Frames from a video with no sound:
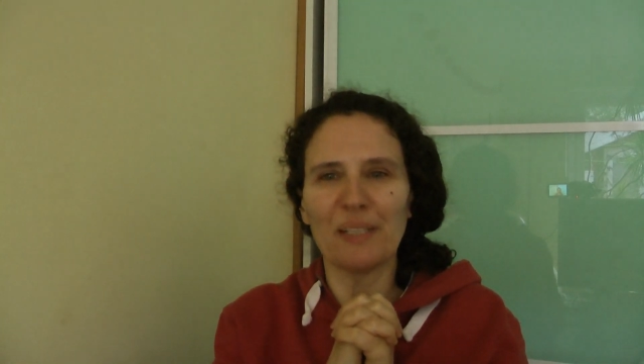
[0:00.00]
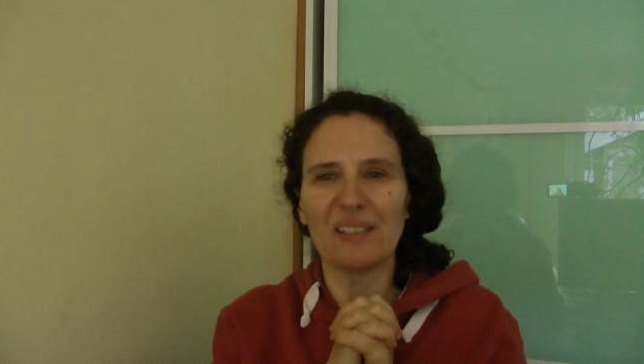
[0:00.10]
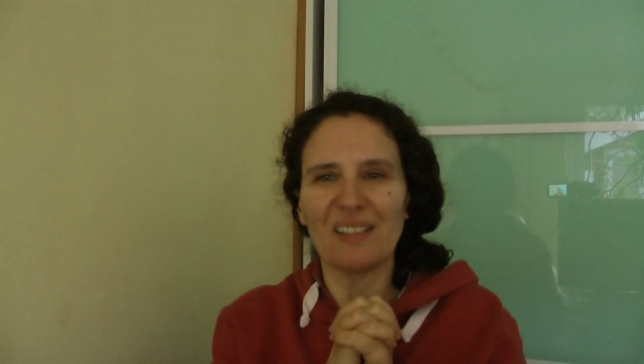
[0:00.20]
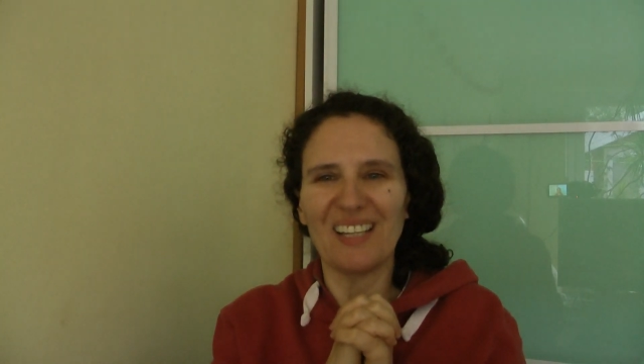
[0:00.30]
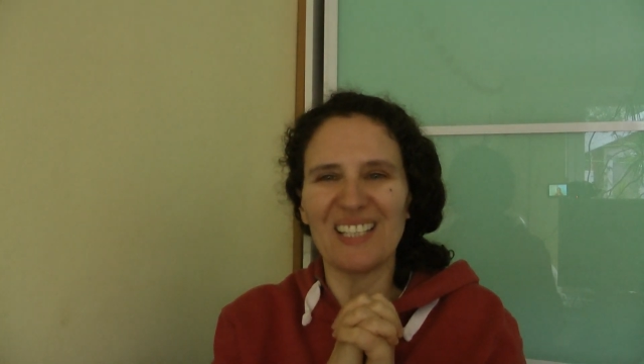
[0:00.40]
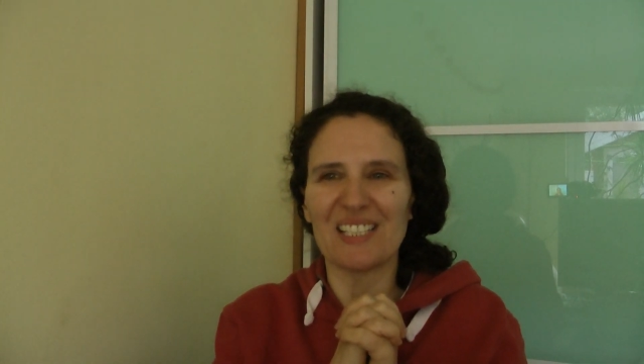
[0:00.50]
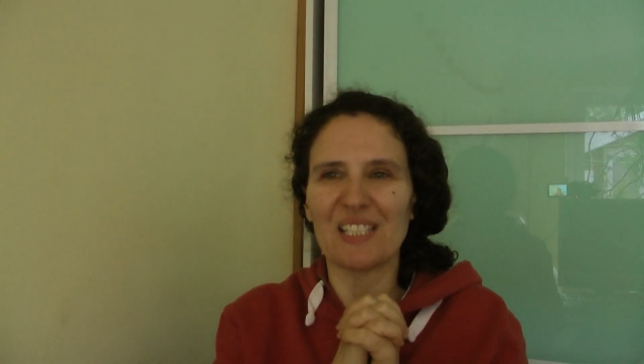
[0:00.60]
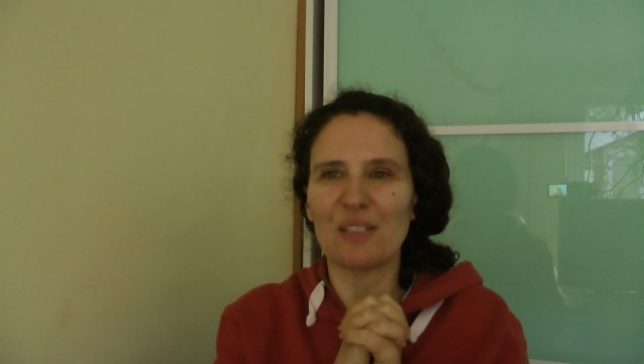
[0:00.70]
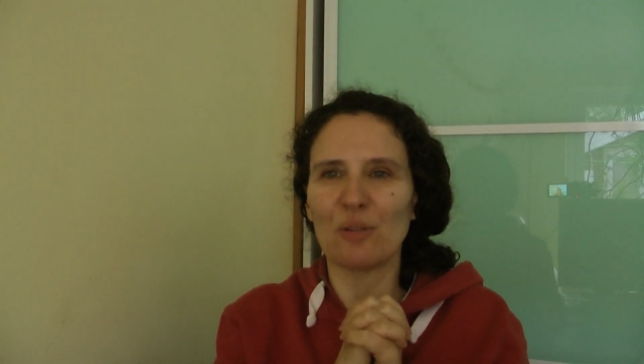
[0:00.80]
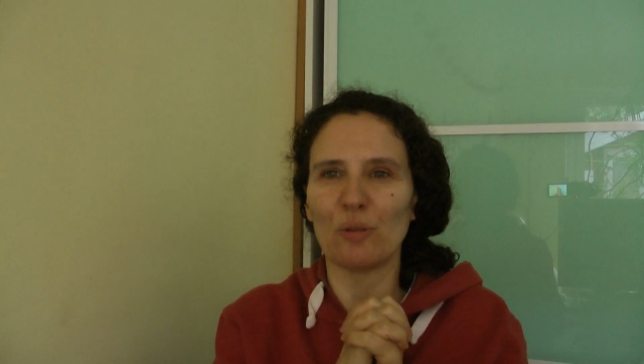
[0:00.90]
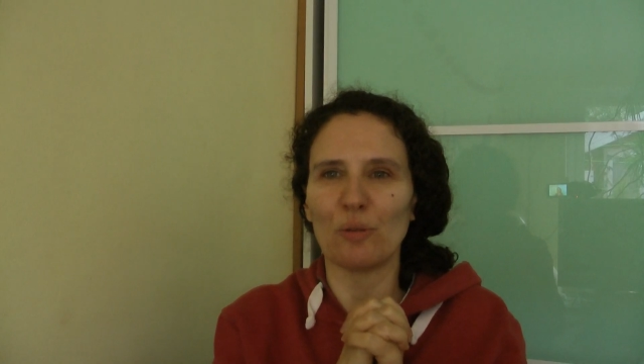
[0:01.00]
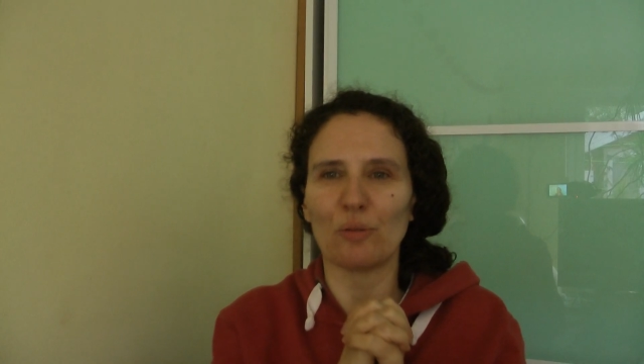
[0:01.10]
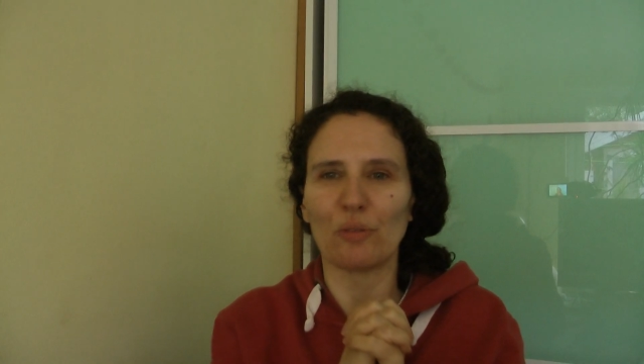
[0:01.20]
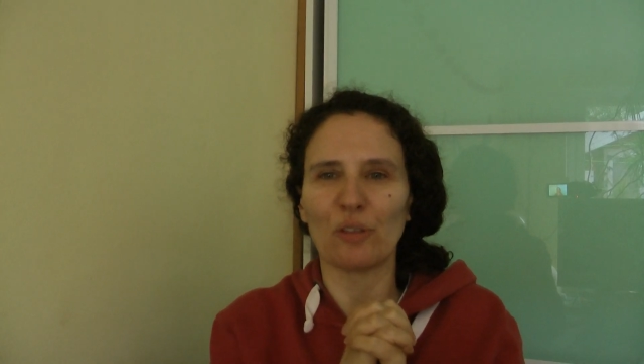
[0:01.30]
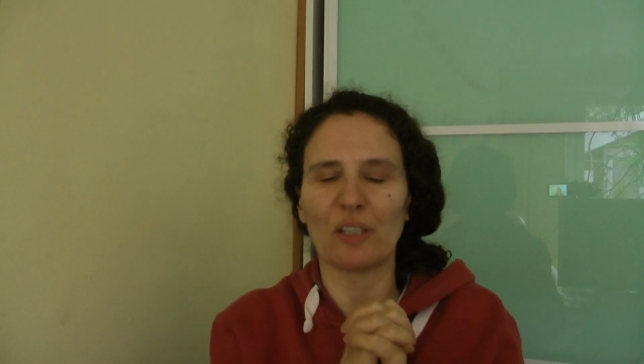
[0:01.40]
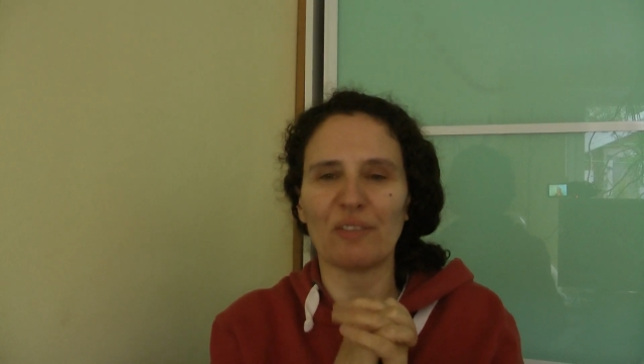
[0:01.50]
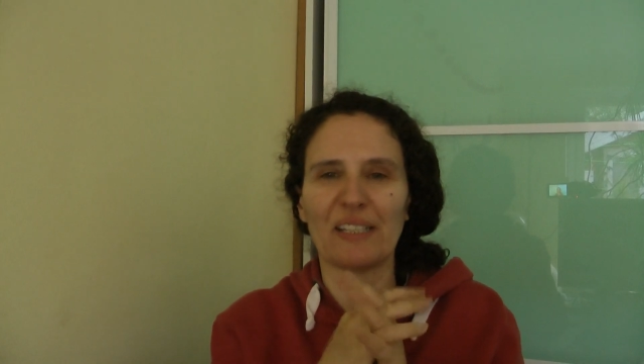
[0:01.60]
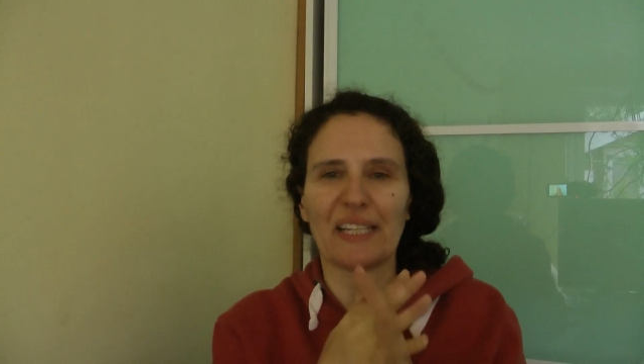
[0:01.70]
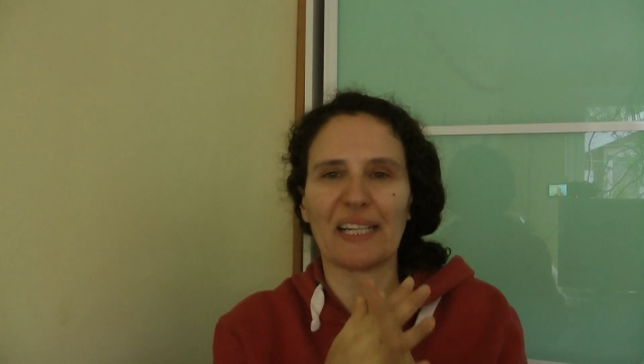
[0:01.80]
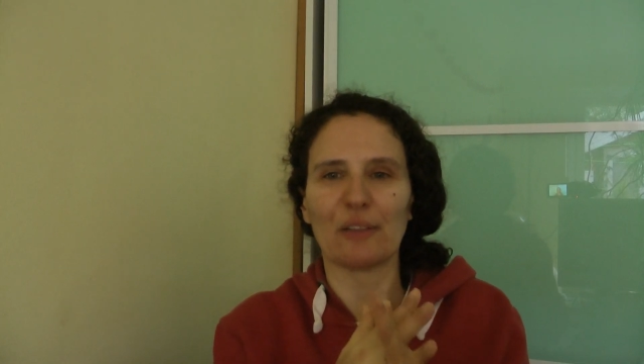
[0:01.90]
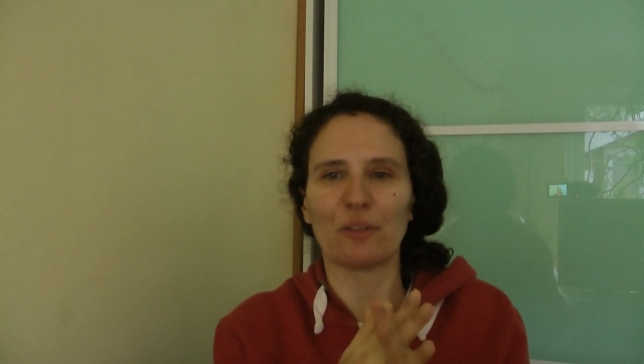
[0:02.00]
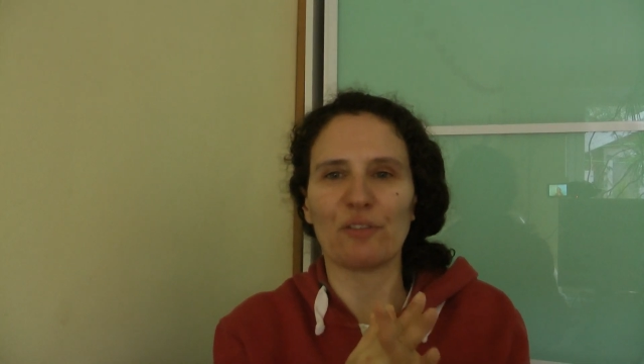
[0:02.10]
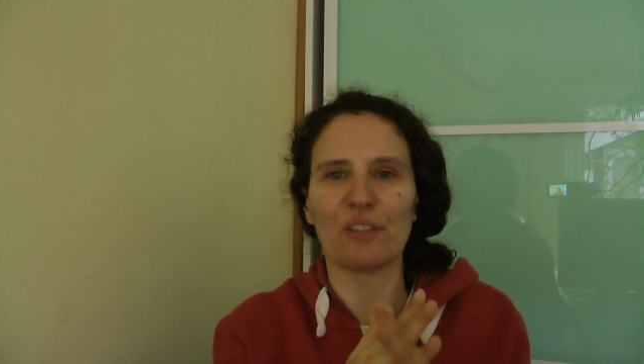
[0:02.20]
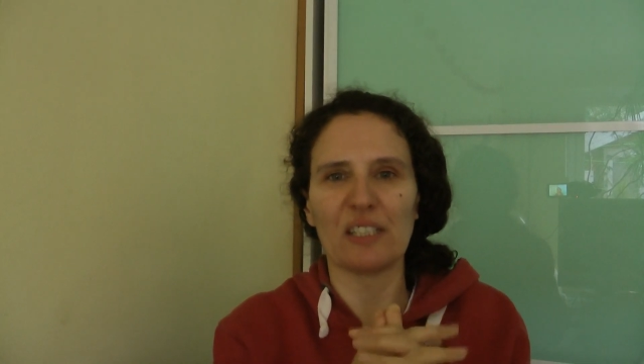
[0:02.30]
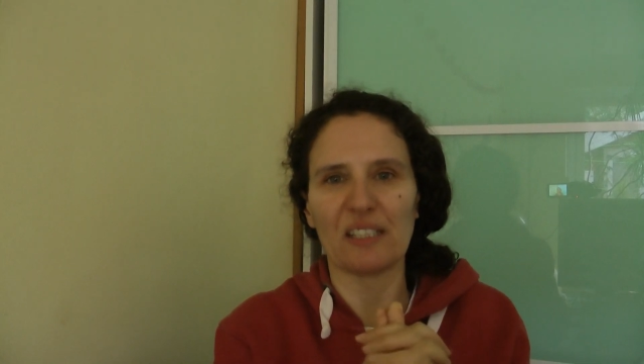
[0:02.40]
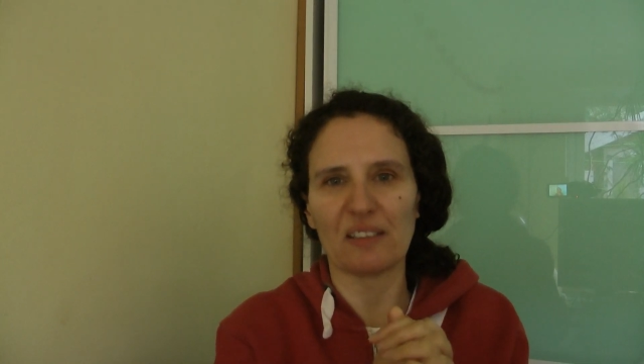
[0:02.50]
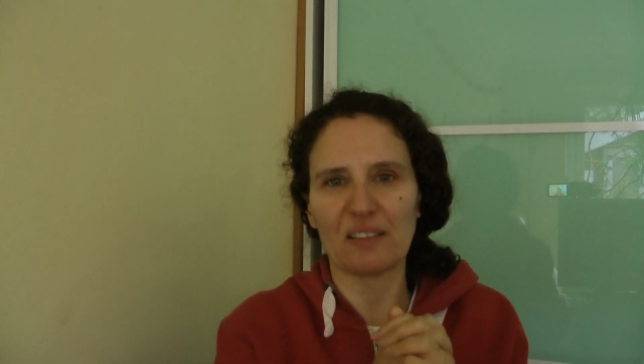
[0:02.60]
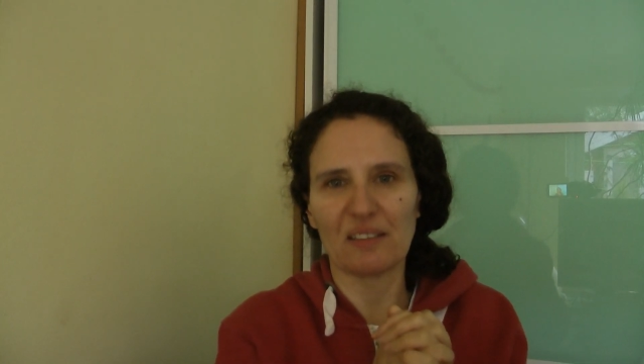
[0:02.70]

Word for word: but it's just to sort of let it out if you need.